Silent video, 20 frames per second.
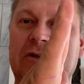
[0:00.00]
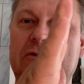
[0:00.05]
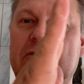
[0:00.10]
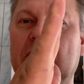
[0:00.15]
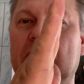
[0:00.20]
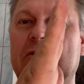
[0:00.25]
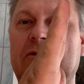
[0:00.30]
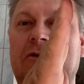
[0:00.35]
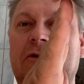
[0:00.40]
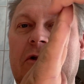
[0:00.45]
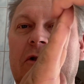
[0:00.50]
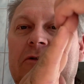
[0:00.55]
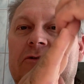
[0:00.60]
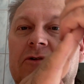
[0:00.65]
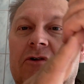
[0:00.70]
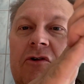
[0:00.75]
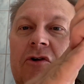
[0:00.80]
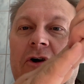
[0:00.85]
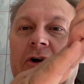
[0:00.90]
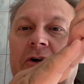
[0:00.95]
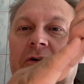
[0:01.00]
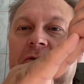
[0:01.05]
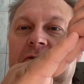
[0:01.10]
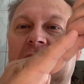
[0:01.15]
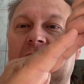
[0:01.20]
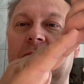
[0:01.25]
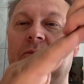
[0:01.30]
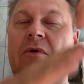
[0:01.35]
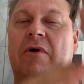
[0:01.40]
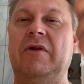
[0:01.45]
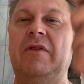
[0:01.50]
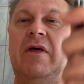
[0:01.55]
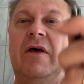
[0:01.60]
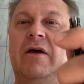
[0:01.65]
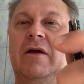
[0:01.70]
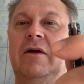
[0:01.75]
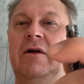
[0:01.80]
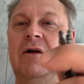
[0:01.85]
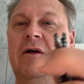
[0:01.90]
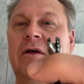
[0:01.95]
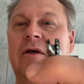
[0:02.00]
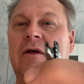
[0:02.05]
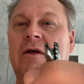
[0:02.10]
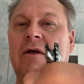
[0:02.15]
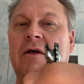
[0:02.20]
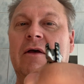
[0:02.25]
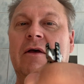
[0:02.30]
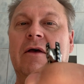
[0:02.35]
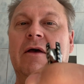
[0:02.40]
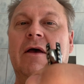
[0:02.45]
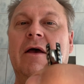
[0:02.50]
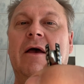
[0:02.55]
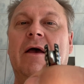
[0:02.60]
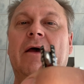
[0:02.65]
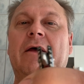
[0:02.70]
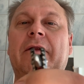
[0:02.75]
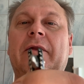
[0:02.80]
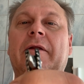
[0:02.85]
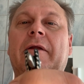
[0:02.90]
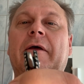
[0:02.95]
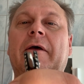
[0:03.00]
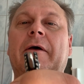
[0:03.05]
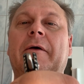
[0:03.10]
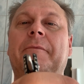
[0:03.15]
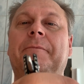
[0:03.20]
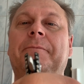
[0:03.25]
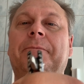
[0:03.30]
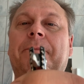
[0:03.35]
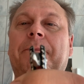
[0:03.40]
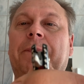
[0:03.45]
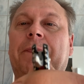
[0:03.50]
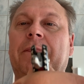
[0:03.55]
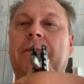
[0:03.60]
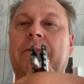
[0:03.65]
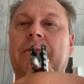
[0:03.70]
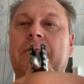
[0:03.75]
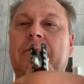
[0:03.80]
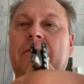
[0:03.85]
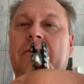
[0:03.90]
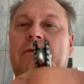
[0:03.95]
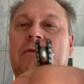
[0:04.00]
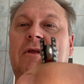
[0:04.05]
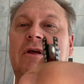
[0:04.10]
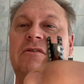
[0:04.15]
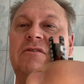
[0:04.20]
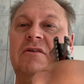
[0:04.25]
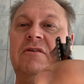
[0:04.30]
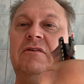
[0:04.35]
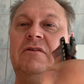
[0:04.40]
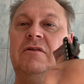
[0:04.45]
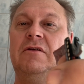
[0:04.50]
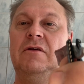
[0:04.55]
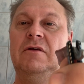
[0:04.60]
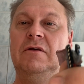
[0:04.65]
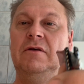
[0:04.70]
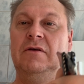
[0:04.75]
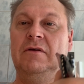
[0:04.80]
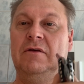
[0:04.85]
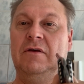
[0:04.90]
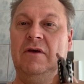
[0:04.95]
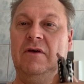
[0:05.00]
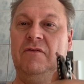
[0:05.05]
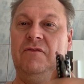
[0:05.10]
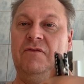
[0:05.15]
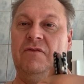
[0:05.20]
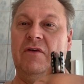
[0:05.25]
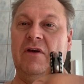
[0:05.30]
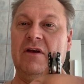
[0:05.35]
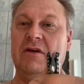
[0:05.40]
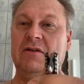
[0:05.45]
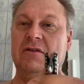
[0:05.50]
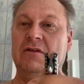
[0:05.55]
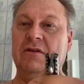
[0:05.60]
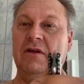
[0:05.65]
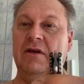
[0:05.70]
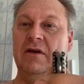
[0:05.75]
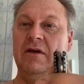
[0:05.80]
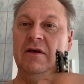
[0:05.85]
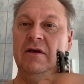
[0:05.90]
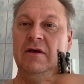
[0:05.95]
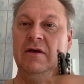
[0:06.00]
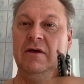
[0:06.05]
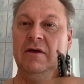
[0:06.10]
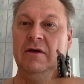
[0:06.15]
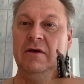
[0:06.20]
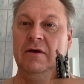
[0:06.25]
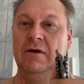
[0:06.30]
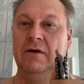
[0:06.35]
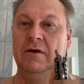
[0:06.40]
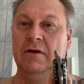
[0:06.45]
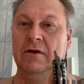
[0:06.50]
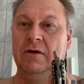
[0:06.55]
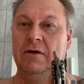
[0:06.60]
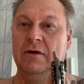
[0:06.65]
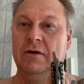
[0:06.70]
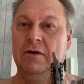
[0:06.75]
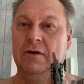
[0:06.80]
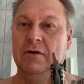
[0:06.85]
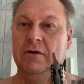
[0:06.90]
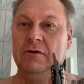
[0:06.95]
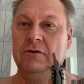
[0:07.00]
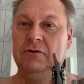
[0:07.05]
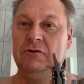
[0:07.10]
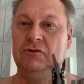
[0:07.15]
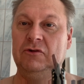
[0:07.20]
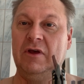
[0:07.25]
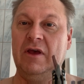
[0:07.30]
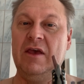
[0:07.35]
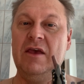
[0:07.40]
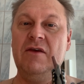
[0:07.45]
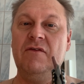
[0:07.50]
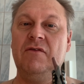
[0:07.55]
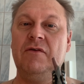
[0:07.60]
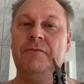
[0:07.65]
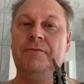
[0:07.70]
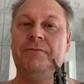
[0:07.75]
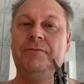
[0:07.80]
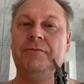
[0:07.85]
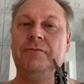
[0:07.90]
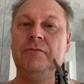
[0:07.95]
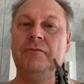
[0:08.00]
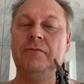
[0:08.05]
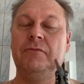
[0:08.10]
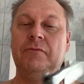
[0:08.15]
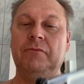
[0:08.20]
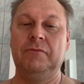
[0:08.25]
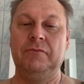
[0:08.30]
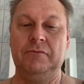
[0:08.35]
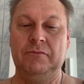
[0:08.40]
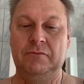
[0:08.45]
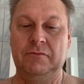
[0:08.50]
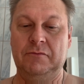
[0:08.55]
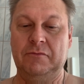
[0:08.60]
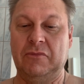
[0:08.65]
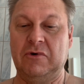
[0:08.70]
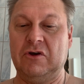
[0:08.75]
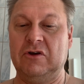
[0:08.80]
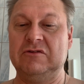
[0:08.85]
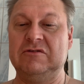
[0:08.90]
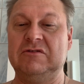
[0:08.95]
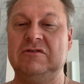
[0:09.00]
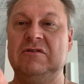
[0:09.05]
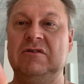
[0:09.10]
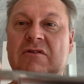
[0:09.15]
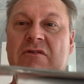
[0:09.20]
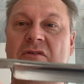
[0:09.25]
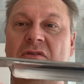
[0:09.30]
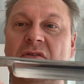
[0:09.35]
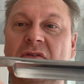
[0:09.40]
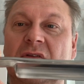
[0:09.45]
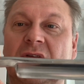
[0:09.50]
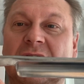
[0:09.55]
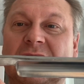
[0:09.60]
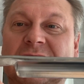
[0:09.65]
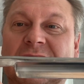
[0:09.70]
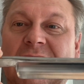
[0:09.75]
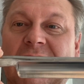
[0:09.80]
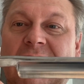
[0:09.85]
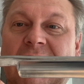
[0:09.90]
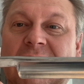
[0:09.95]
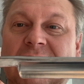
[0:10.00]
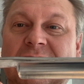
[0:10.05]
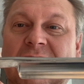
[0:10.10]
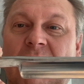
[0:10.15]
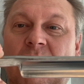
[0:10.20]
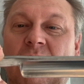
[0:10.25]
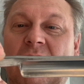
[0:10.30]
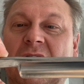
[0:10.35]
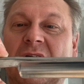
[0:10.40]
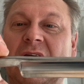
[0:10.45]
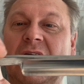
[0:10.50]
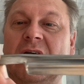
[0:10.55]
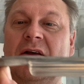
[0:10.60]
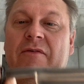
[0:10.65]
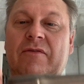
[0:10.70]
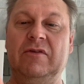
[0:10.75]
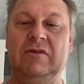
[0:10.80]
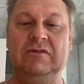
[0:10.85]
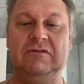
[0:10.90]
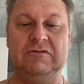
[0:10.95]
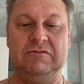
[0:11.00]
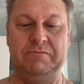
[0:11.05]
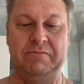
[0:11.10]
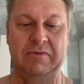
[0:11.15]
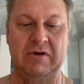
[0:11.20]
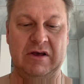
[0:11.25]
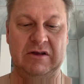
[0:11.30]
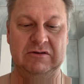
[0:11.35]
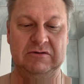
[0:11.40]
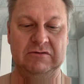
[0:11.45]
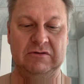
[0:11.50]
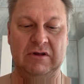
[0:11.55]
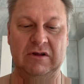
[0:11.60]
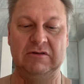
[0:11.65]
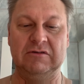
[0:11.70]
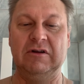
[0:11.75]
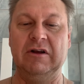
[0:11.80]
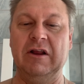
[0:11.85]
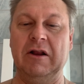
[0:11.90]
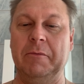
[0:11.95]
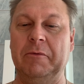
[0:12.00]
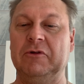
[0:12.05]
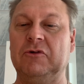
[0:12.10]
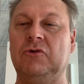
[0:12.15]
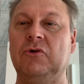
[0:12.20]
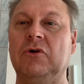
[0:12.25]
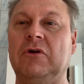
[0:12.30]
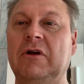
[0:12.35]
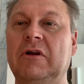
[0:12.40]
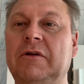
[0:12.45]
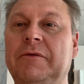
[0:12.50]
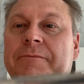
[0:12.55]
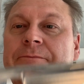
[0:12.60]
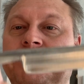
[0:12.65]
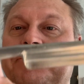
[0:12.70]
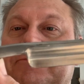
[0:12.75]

So it's a curve somewhere there. And it doesn't affect the shave because it's here, somewhere here, this spine gets a little bit crooked.